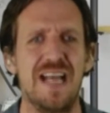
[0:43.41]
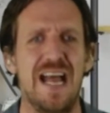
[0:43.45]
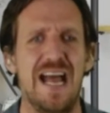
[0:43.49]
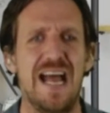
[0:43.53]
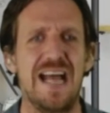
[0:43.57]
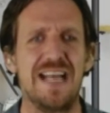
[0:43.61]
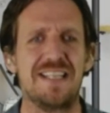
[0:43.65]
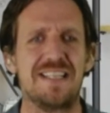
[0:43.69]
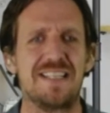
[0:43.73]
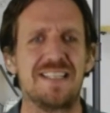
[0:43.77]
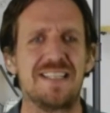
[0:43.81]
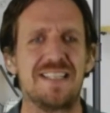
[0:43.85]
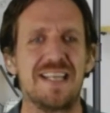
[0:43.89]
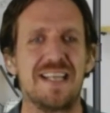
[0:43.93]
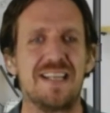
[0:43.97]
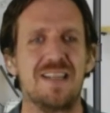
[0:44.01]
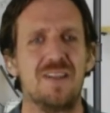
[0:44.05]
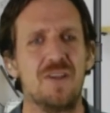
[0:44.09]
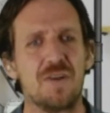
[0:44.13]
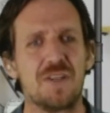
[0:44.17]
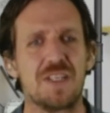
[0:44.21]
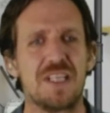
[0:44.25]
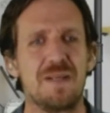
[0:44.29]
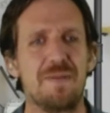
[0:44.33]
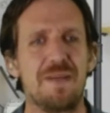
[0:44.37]
And she said,
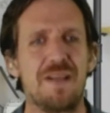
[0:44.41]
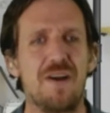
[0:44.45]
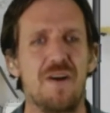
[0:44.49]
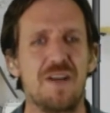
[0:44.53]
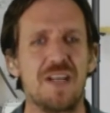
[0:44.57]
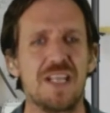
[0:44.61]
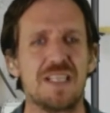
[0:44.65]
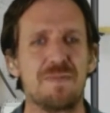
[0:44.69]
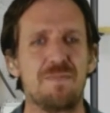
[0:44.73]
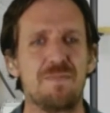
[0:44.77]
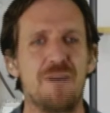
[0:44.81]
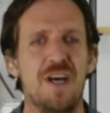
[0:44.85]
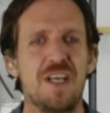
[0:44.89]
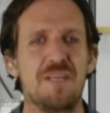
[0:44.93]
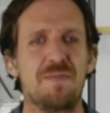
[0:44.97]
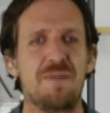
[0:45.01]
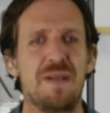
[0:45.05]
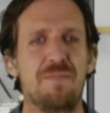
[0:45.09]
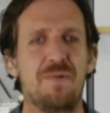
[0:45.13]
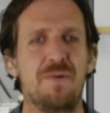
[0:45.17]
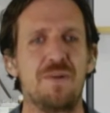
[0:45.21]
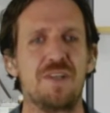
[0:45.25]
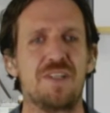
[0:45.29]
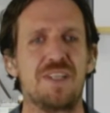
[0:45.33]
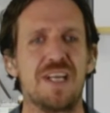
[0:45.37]
look, to be honest, most
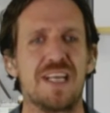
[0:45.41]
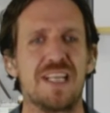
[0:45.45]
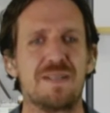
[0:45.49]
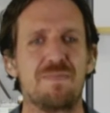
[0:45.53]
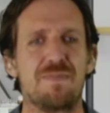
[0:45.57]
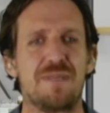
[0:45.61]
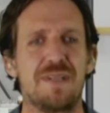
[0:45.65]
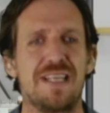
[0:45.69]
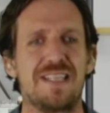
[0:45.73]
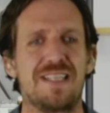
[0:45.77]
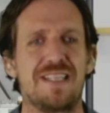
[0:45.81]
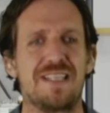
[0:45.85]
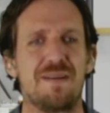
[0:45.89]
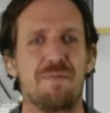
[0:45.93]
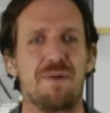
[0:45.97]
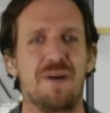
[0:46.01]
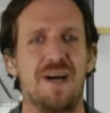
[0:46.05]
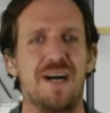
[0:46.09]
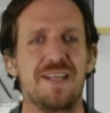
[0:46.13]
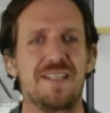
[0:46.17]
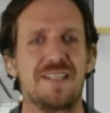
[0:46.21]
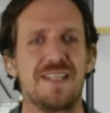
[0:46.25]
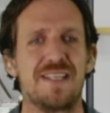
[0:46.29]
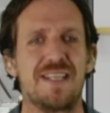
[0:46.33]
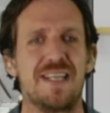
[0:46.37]
people would just be
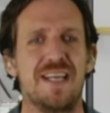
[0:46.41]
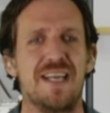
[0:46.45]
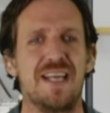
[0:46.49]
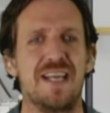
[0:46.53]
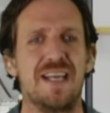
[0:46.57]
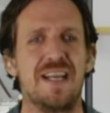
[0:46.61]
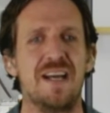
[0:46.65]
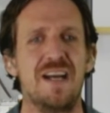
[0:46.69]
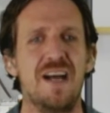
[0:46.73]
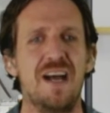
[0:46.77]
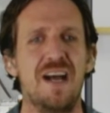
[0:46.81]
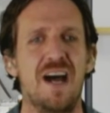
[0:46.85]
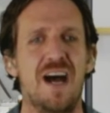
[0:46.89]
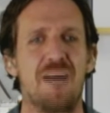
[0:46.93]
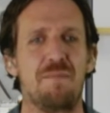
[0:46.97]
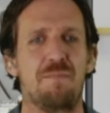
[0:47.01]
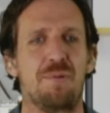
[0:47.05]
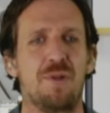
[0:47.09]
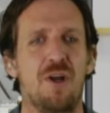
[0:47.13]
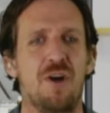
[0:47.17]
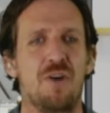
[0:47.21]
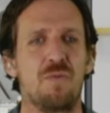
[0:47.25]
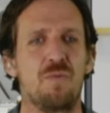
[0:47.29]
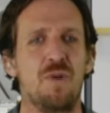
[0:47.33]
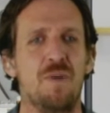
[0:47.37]
surprised to see a
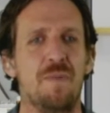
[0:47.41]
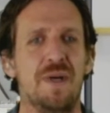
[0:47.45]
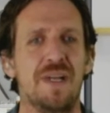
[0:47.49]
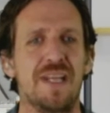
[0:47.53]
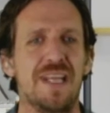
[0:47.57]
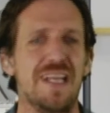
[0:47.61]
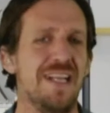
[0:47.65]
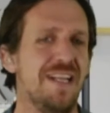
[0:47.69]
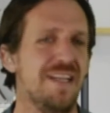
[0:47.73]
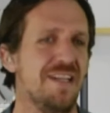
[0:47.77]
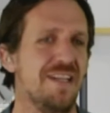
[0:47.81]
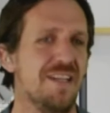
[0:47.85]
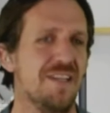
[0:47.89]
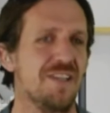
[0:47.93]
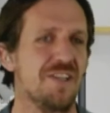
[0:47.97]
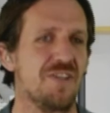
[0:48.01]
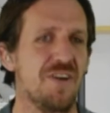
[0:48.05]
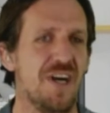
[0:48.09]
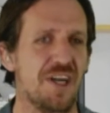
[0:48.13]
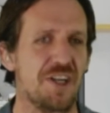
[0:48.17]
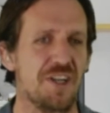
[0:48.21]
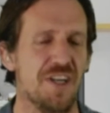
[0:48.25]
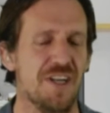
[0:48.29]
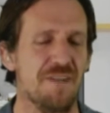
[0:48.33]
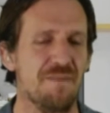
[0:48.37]
blonde woman in
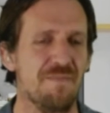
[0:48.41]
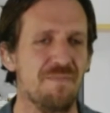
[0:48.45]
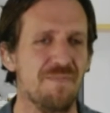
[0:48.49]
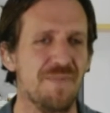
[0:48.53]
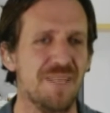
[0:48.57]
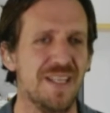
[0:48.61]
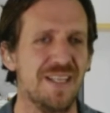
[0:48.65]
construction.